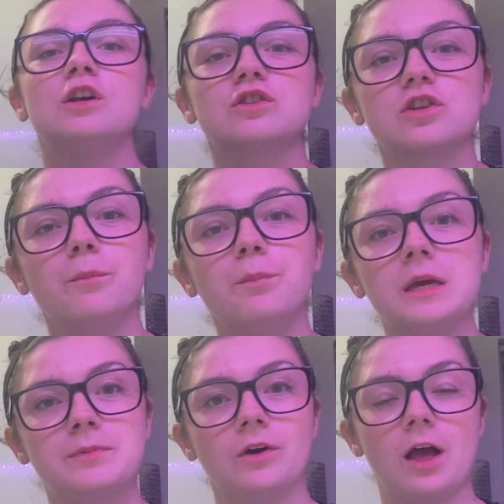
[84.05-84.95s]
Some
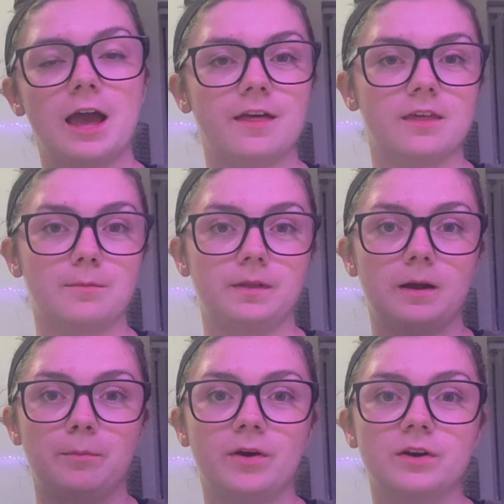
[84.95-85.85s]
people hate them.
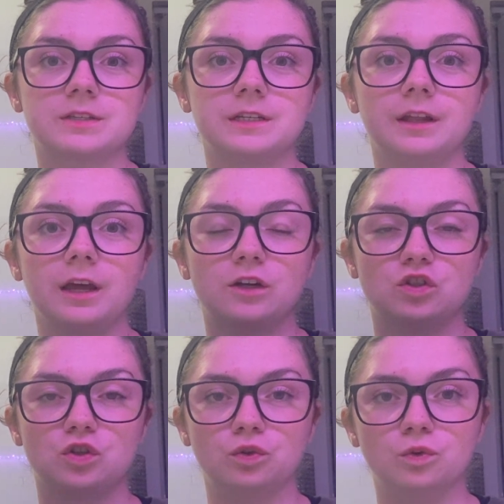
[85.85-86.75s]
They're personally a
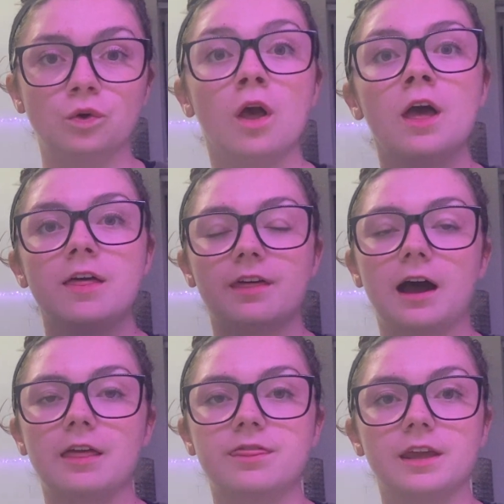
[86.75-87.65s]
tool that
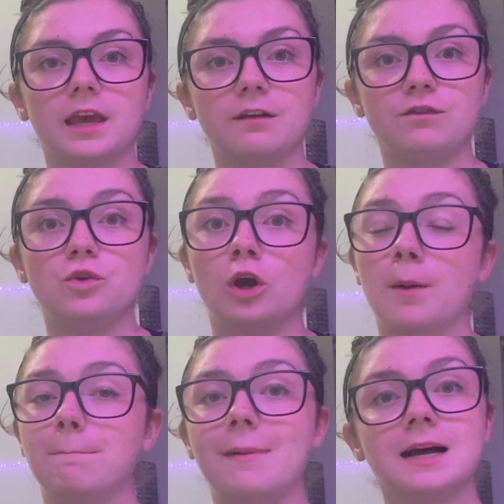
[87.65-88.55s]
I think if you
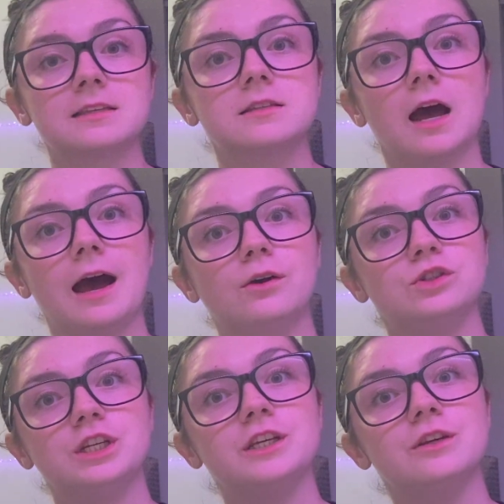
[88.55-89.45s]
can master how
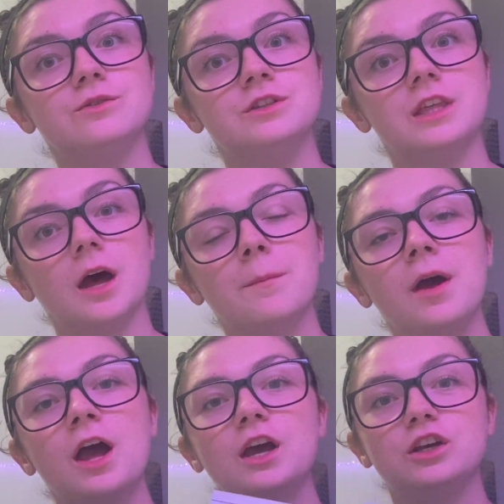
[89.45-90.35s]
to use them,
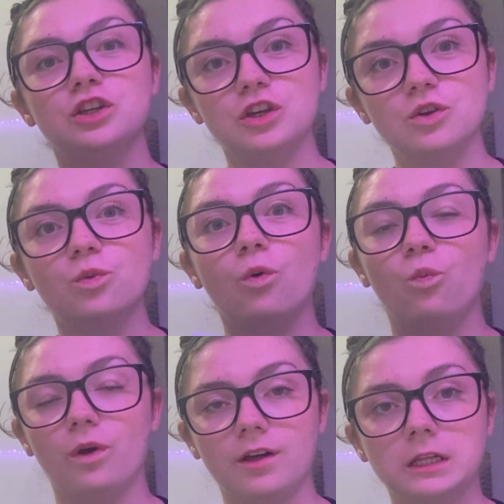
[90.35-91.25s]
you
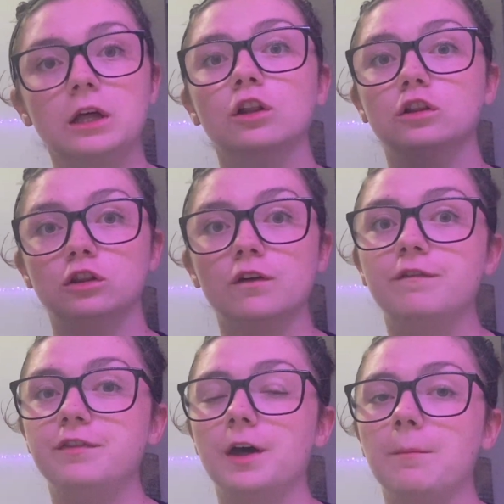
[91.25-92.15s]
will
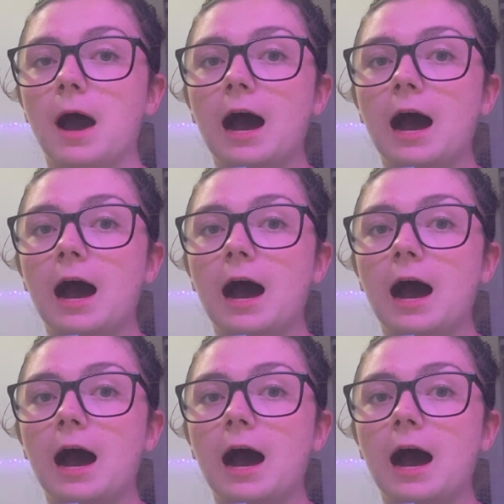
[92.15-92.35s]
love them.